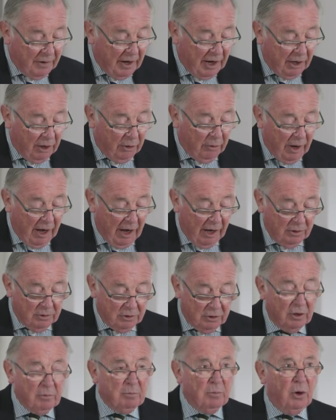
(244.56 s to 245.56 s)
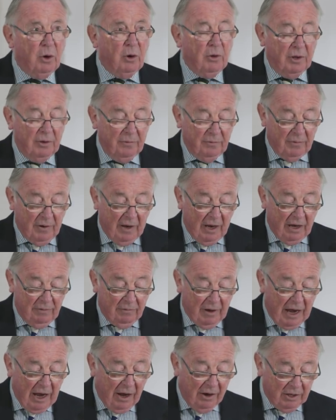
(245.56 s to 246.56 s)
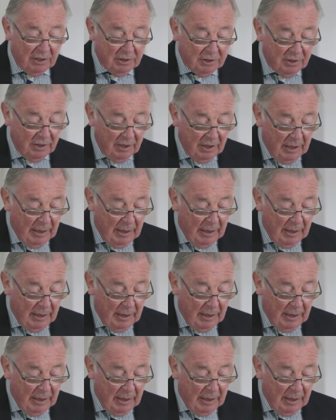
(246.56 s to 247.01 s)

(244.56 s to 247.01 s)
final round took more than 5 hours,